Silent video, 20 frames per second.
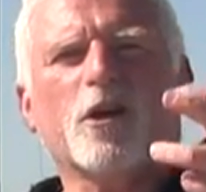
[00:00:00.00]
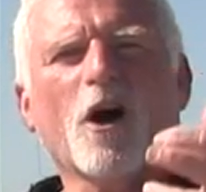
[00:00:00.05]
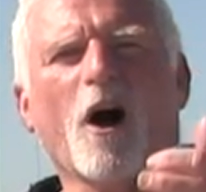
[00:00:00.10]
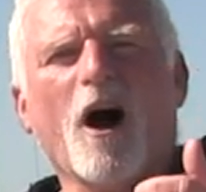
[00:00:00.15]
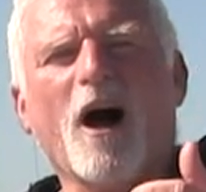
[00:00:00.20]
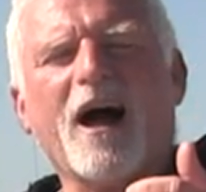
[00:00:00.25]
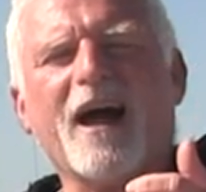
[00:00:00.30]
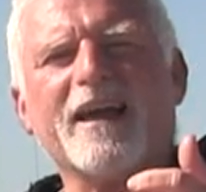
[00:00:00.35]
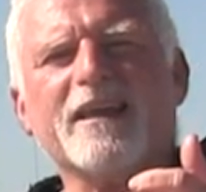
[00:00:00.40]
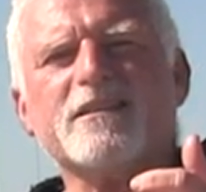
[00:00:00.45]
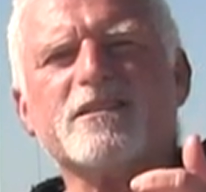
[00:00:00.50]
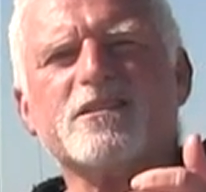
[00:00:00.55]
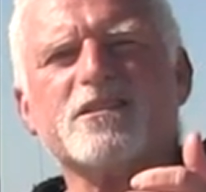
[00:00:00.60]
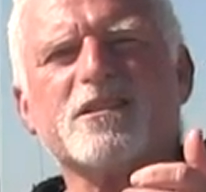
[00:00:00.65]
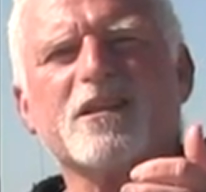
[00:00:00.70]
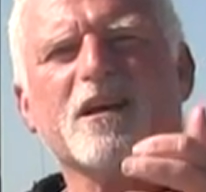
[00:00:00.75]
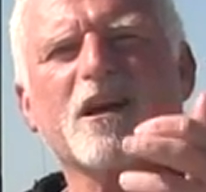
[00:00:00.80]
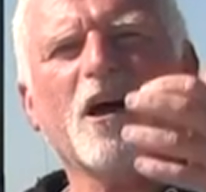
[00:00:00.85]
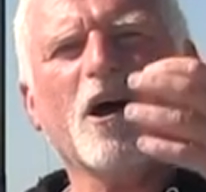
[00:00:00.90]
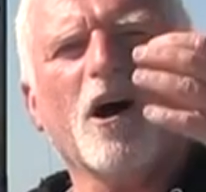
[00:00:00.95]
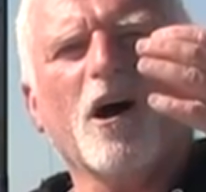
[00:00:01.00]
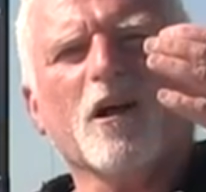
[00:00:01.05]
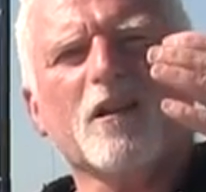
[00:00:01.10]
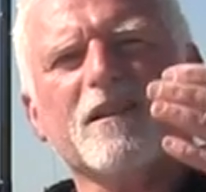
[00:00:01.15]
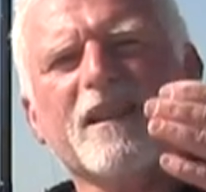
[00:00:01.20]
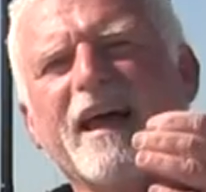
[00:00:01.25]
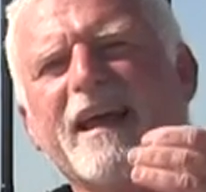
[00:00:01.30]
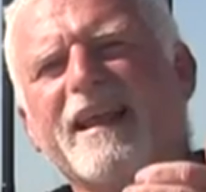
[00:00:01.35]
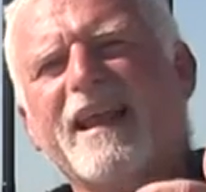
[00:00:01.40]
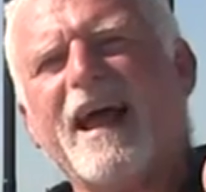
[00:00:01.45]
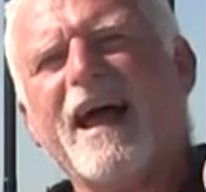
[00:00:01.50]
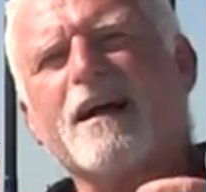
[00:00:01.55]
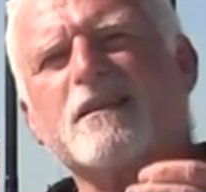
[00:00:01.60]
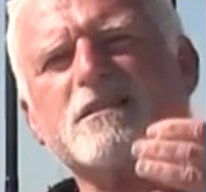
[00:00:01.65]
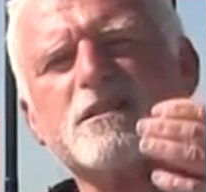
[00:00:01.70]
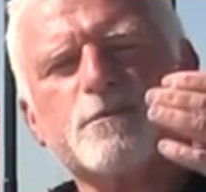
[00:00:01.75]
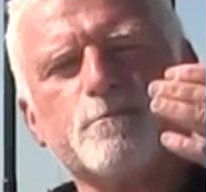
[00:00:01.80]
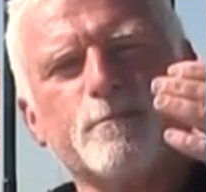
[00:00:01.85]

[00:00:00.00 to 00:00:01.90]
guides are laid out